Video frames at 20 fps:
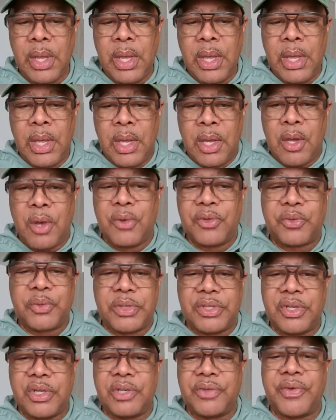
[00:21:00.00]
Code switching
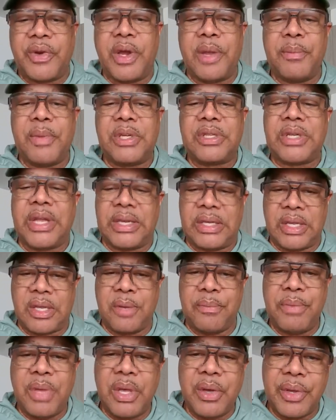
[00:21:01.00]
is very much like the
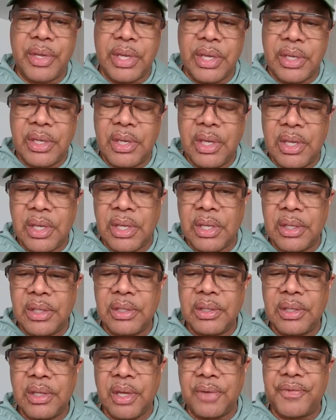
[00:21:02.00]
chameleon
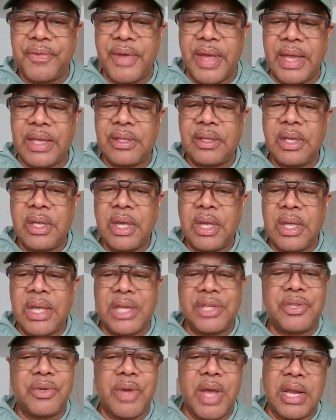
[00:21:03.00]
effect that you
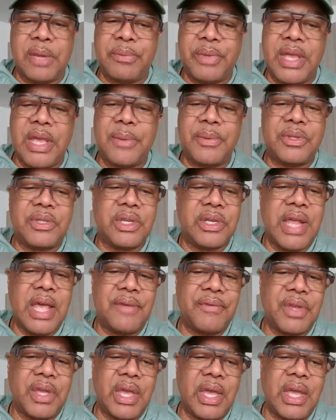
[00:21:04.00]
got to be able to
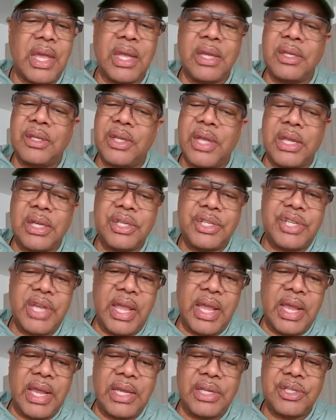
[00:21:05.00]
navigate and
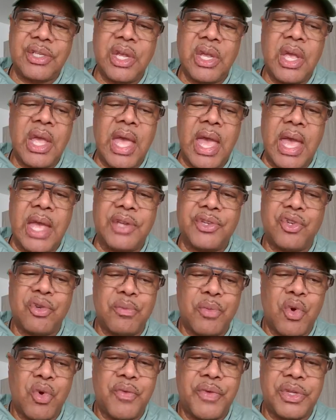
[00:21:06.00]
change as you
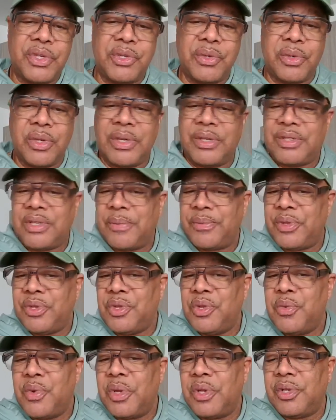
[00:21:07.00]
move into it. If it's something you
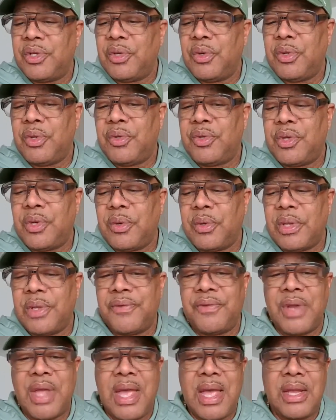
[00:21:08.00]
want to do, you do it. If
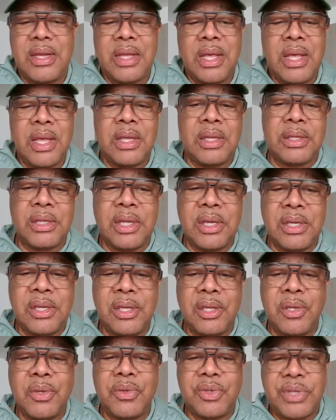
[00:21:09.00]
not, then you
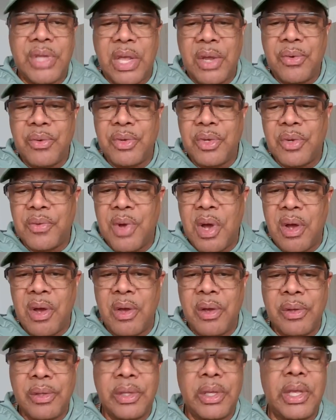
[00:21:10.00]
stay who you are
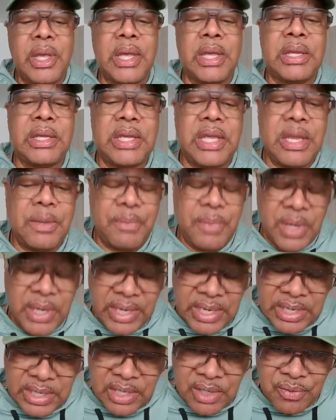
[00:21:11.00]
and keep
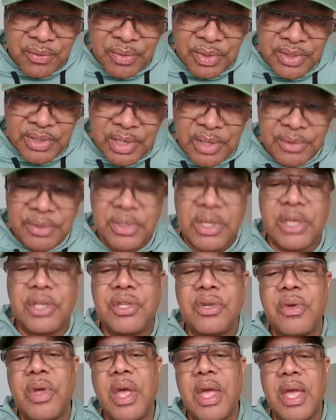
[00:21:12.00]
getting the results that you
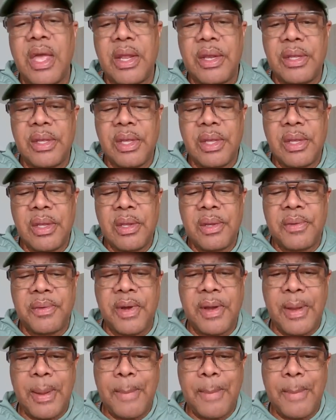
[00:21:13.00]
had, right?